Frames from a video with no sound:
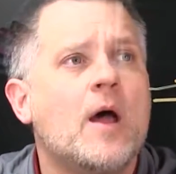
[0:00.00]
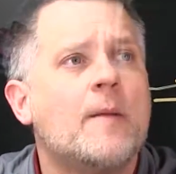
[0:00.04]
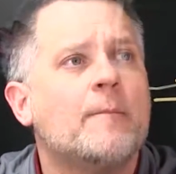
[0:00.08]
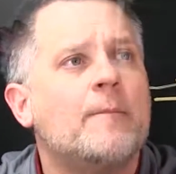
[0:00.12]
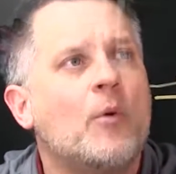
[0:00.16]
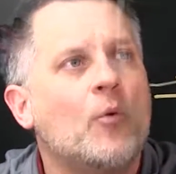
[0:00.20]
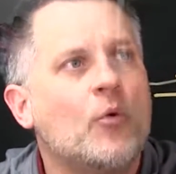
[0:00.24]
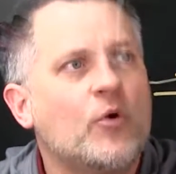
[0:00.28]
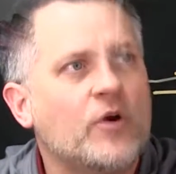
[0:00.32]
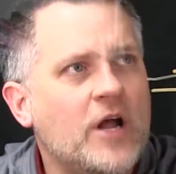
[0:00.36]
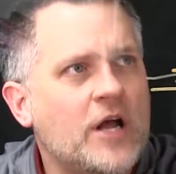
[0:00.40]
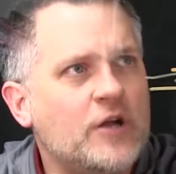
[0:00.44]

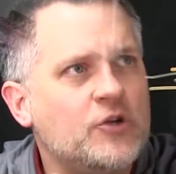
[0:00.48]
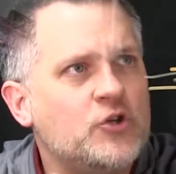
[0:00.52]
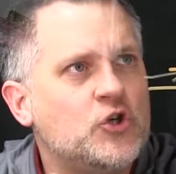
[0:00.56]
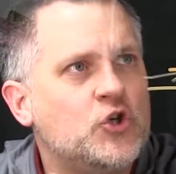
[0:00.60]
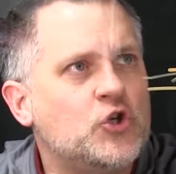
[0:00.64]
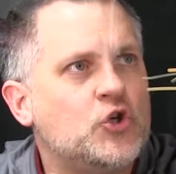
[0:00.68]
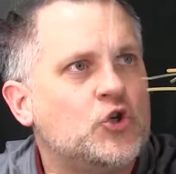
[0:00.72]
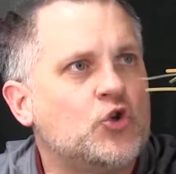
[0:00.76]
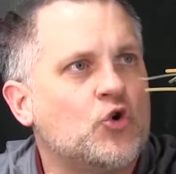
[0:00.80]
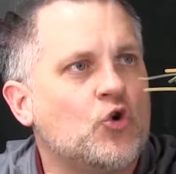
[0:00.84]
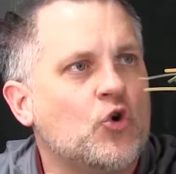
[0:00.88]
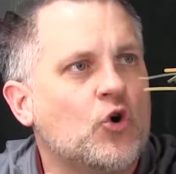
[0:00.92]
But we're not
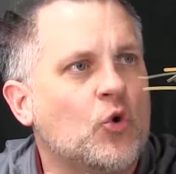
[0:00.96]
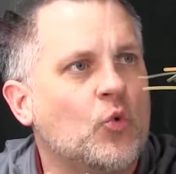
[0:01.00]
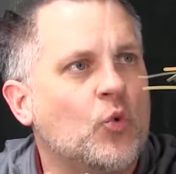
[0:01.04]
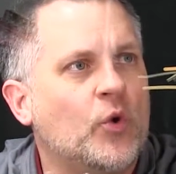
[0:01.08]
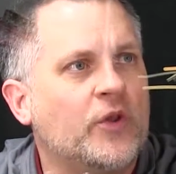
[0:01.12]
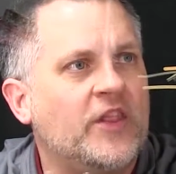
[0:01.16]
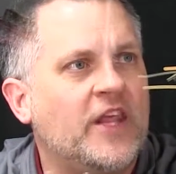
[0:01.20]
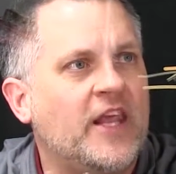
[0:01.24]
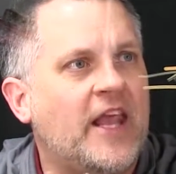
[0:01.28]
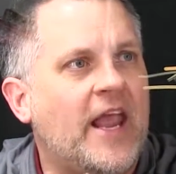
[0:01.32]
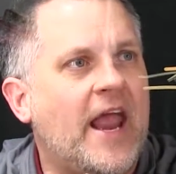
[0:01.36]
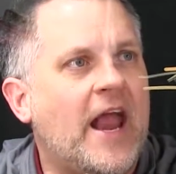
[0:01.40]
sure
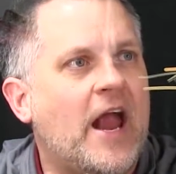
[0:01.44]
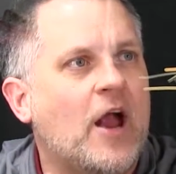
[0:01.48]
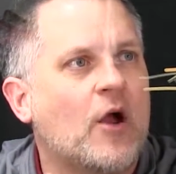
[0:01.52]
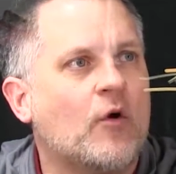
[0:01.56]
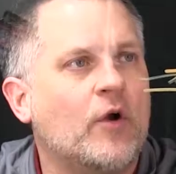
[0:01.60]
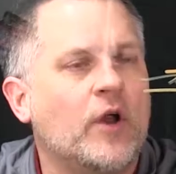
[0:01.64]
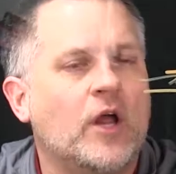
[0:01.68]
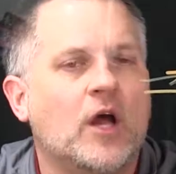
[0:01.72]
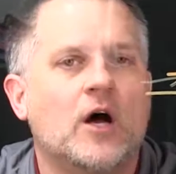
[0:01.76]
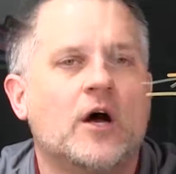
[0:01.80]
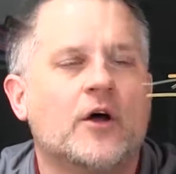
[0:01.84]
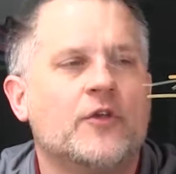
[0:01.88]
what the
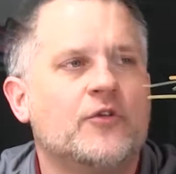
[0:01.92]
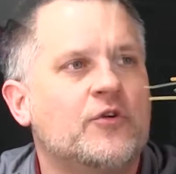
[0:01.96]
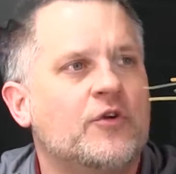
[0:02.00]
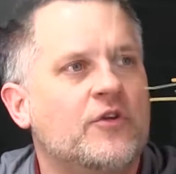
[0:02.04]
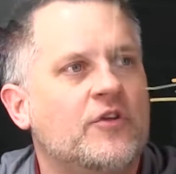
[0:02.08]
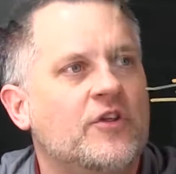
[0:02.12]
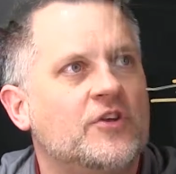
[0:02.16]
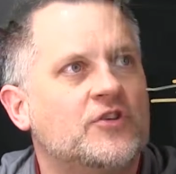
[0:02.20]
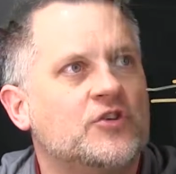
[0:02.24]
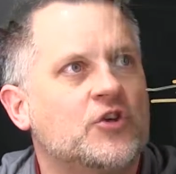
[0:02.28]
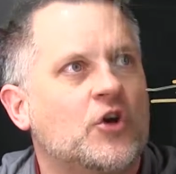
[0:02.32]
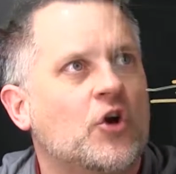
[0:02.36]
area under
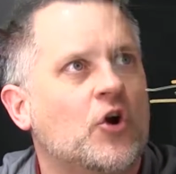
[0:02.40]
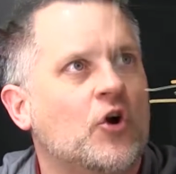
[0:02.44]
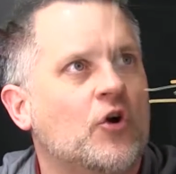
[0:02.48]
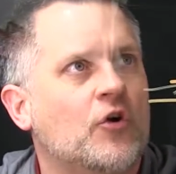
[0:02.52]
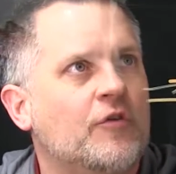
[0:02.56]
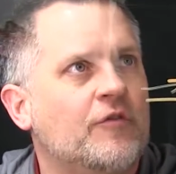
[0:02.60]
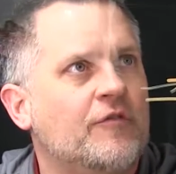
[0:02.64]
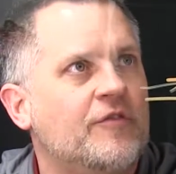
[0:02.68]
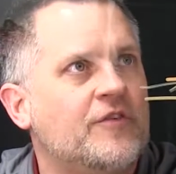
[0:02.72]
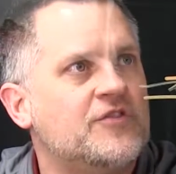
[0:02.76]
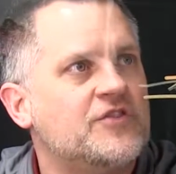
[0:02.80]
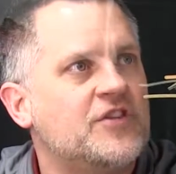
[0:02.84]
this
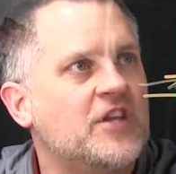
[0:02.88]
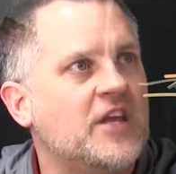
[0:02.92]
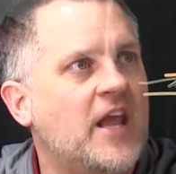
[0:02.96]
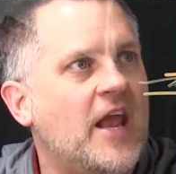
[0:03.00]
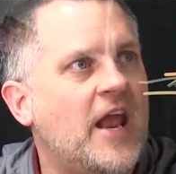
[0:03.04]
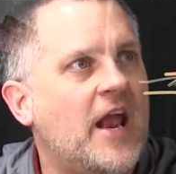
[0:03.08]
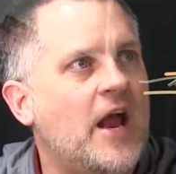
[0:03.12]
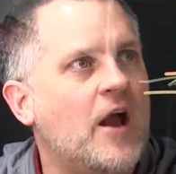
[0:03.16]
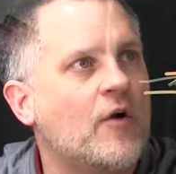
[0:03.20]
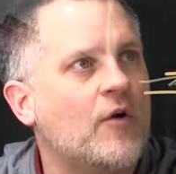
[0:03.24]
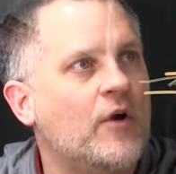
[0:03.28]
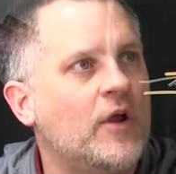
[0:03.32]
curve is, the
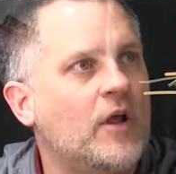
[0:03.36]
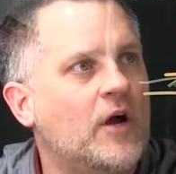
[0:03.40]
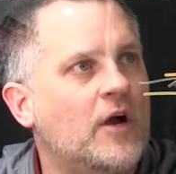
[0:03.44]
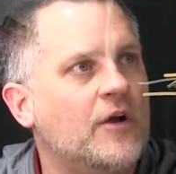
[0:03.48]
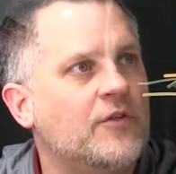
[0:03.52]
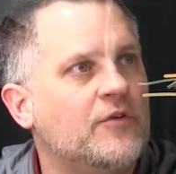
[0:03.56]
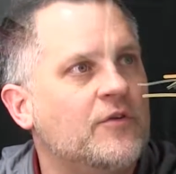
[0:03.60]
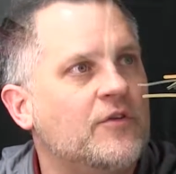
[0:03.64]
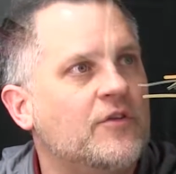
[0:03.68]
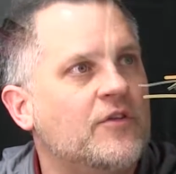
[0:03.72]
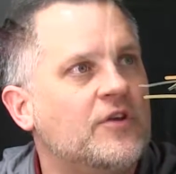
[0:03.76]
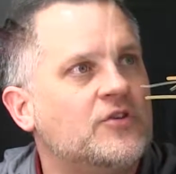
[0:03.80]
area
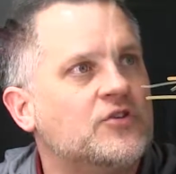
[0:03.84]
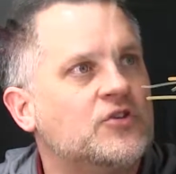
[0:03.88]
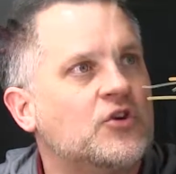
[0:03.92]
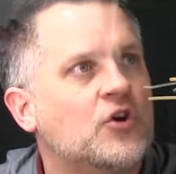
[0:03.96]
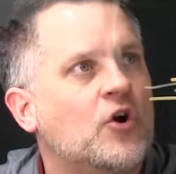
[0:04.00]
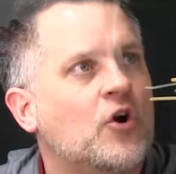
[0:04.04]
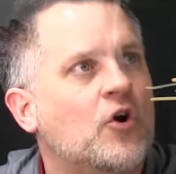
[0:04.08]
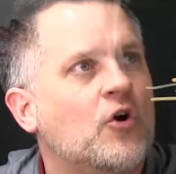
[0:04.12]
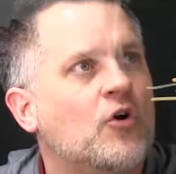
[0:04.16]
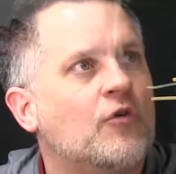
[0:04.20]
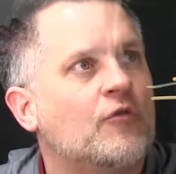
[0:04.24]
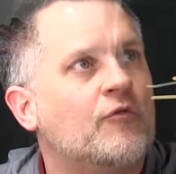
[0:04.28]
under this
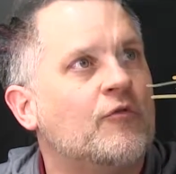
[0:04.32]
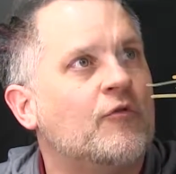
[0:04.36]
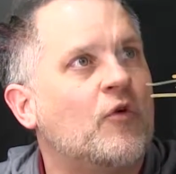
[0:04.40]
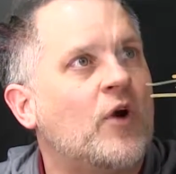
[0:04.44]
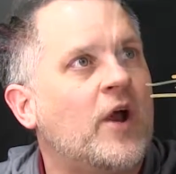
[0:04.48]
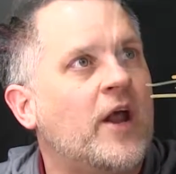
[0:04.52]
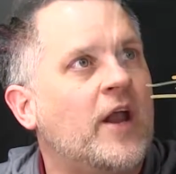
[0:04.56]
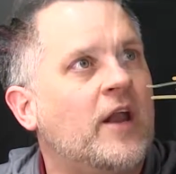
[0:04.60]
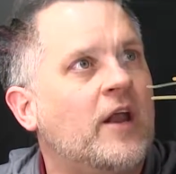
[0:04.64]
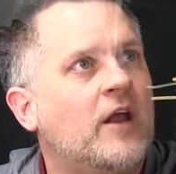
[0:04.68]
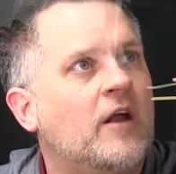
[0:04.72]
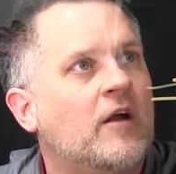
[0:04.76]
curve
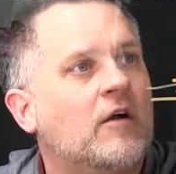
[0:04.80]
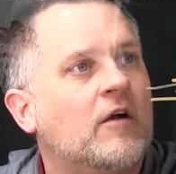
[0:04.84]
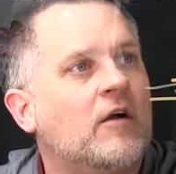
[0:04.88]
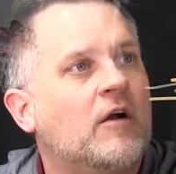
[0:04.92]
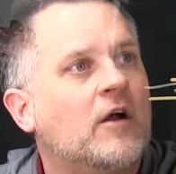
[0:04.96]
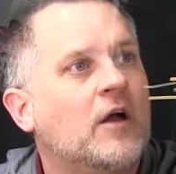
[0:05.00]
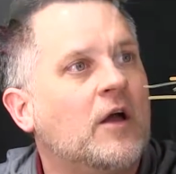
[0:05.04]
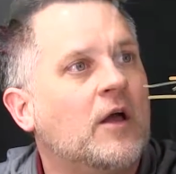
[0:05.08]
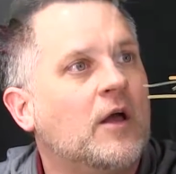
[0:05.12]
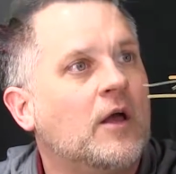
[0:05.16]
right here.